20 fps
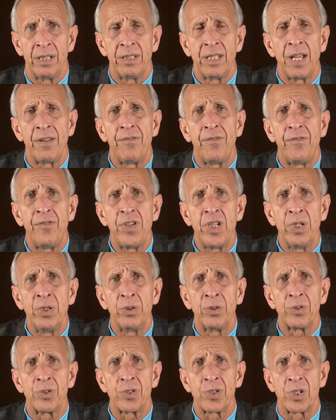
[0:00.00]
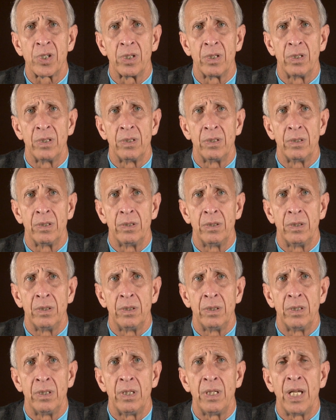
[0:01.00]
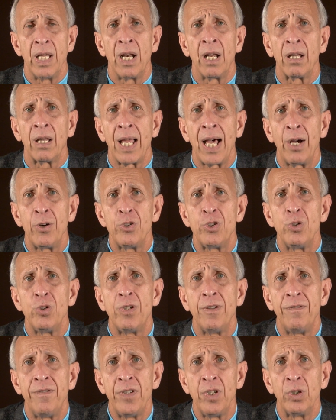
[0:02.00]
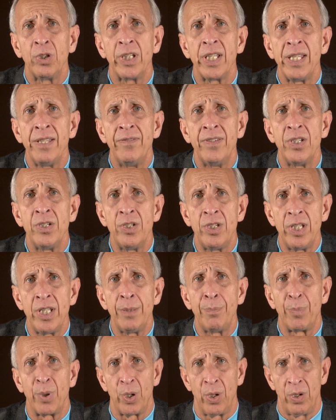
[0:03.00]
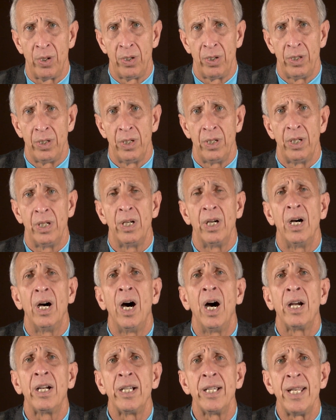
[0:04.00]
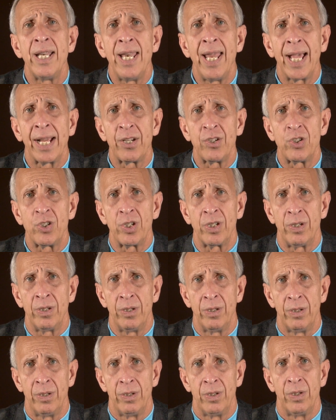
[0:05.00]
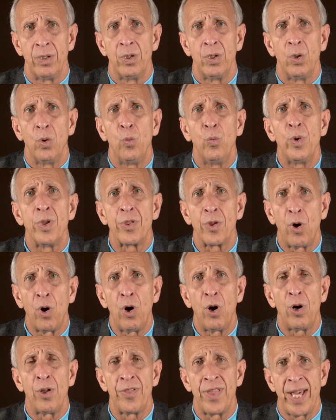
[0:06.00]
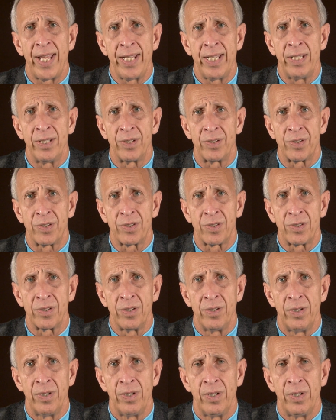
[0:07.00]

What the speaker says: that feels and allows you to feel even deeper a connection with all that is.